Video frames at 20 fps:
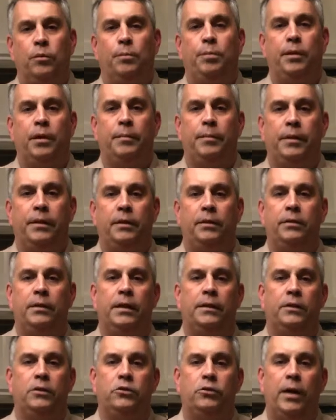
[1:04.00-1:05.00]
we'll put them
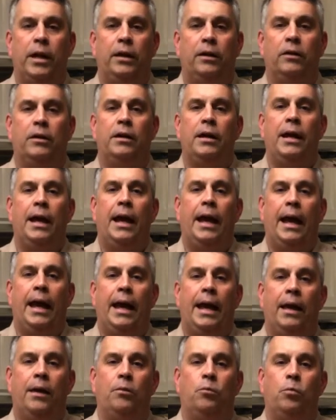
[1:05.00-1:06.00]
in the trailer
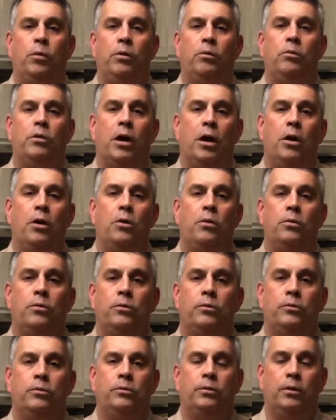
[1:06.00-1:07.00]
and we'll go
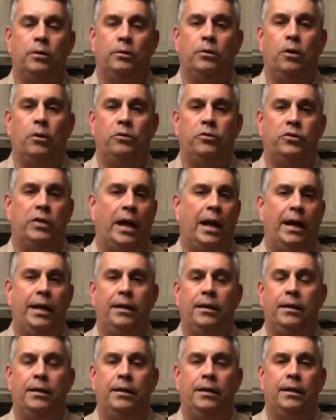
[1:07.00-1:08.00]
on
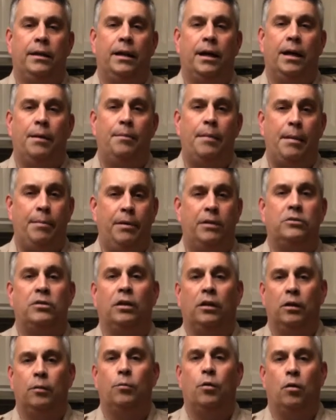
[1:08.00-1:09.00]
site. Maybe it's a
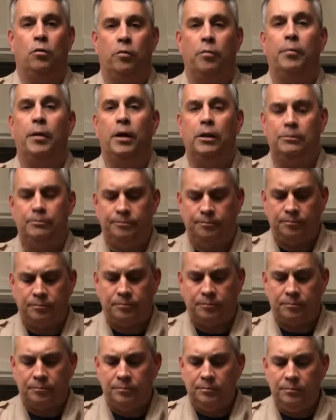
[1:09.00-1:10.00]
little more remote
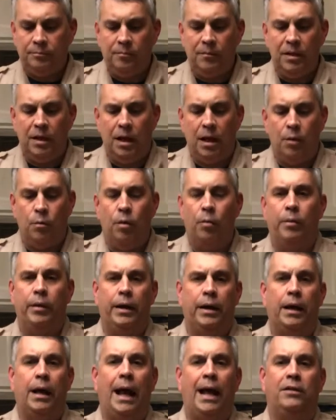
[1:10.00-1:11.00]
where we're
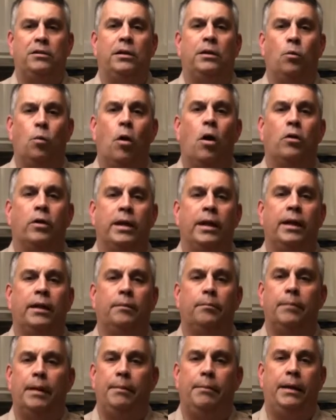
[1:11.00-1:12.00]
going to actually walk
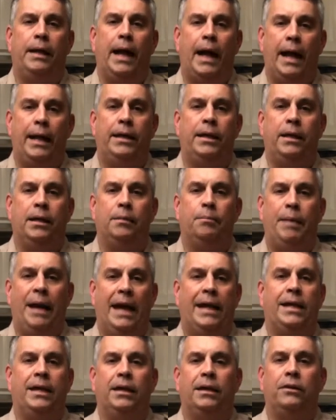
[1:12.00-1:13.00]
in, maybe hike in,
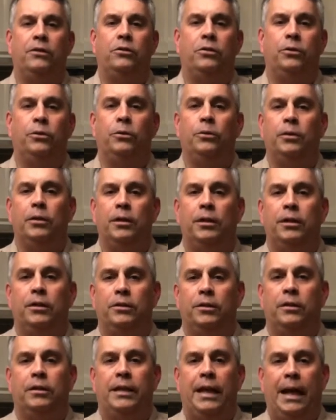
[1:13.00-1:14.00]
pack in to
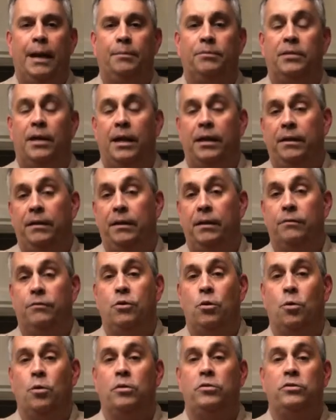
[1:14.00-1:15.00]
the campsite. And then of
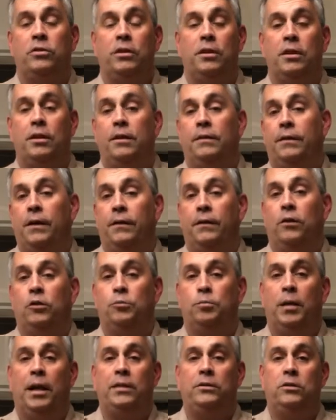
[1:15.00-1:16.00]
course there are those
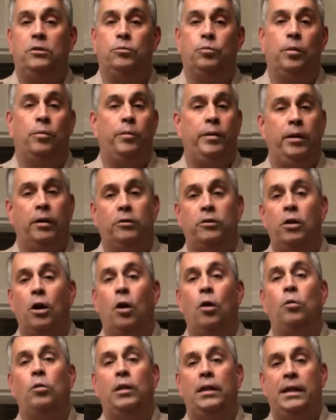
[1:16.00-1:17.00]
places when we are
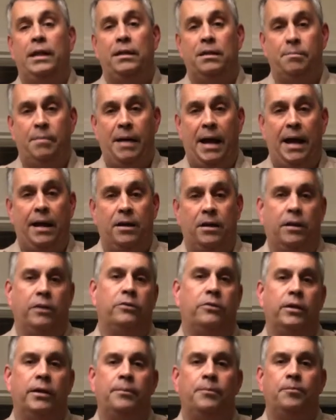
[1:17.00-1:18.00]
totally in the
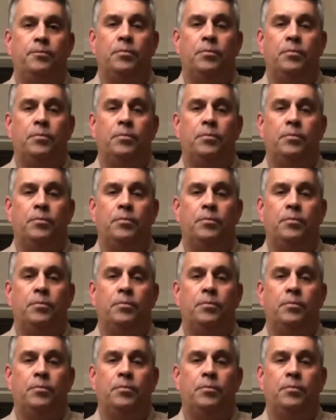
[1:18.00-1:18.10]
backcountry